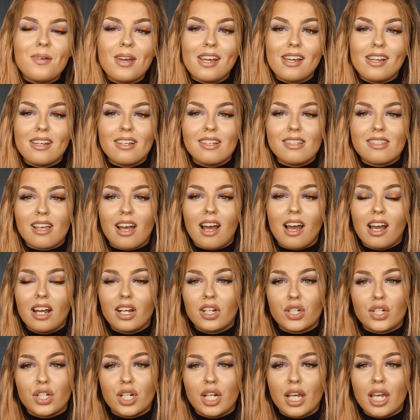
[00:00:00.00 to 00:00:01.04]
is
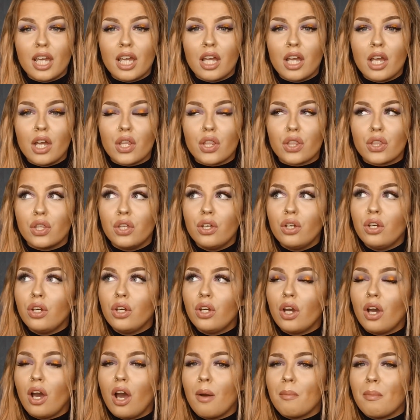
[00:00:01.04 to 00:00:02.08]
actually
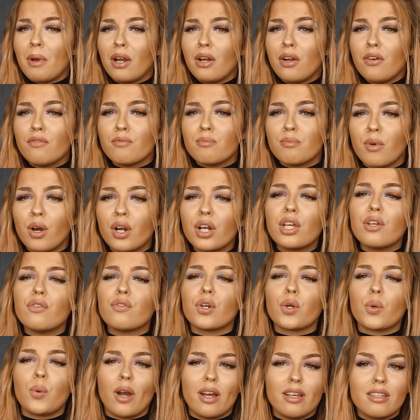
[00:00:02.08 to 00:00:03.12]
the amount of money
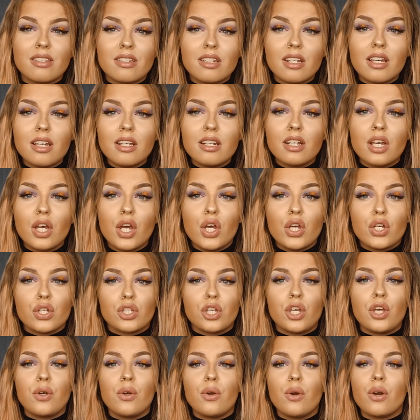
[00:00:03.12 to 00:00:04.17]
requested.
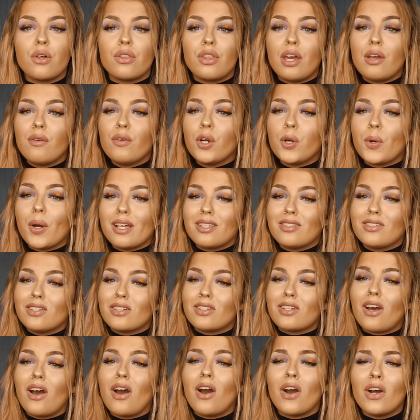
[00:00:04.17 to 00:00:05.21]
So they
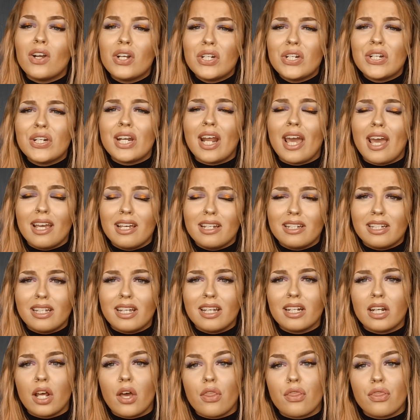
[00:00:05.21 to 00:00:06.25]
requested
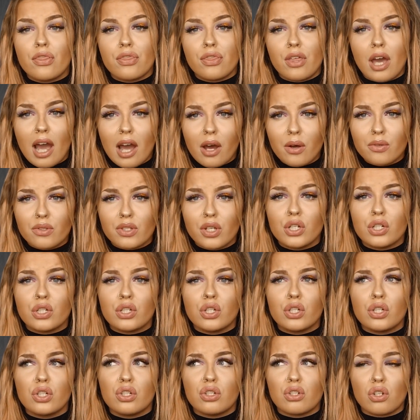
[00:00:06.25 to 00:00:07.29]

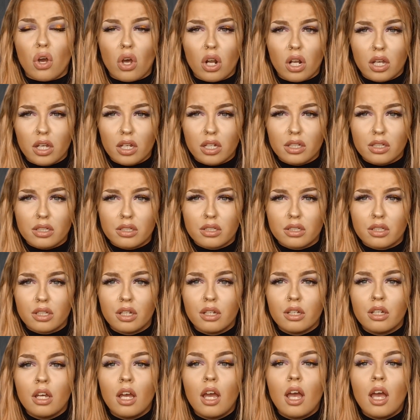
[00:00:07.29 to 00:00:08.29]
$118,000.